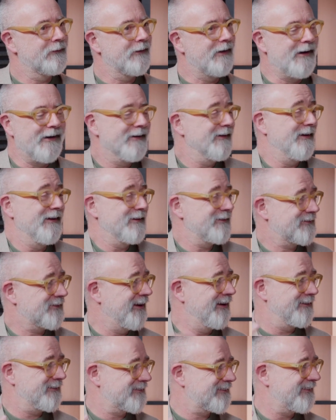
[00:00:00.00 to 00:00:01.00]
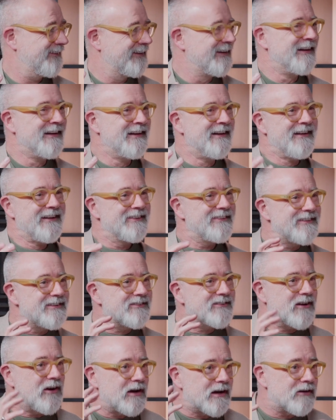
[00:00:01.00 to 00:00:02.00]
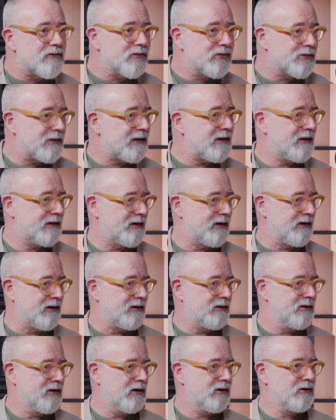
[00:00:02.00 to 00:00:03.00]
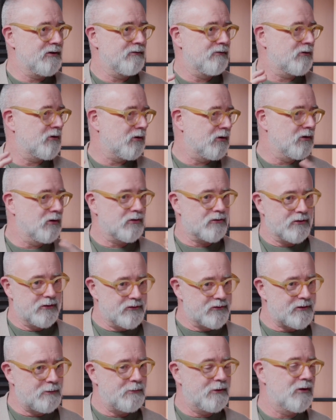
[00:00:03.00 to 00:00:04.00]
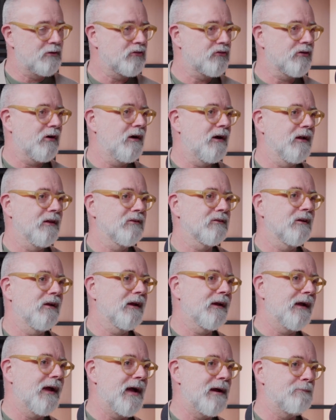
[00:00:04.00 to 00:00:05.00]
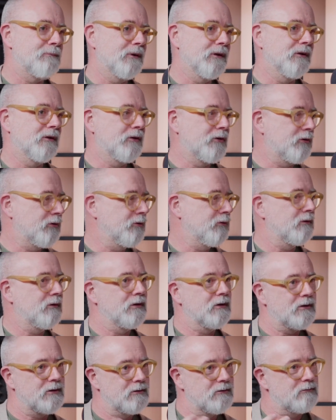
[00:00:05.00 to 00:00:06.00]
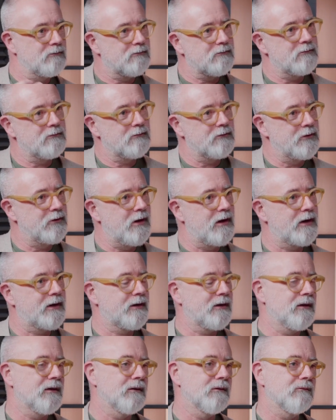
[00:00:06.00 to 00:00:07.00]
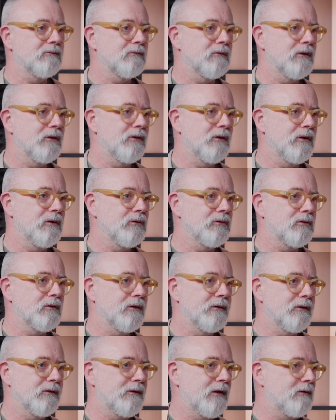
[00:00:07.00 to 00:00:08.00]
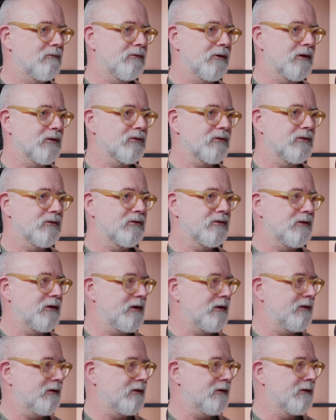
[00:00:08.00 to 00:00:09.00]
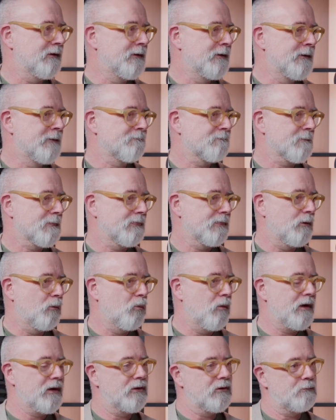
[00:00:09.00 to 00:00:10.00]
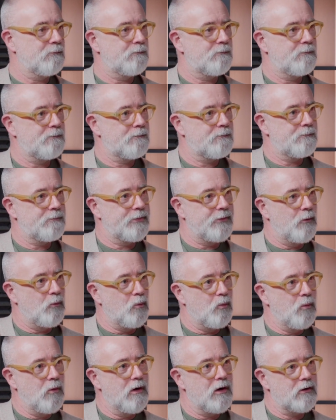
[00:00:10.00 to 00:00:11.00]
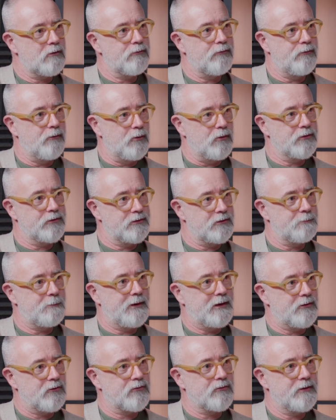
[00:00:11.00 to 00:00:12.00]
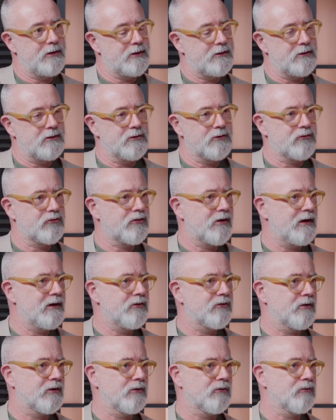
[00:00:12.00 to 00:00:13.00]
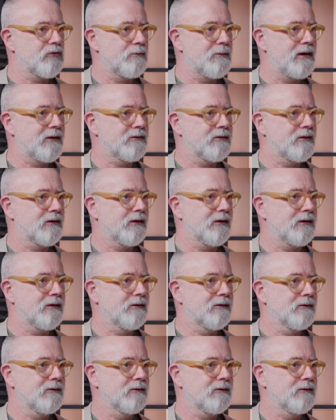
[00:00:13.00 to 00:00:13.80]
It's just this kind of thinking, you've got to look to some of those giants like Apple and Google and Nike and those and Netflix to see that the way that the workforce is being treated is changing dramatically.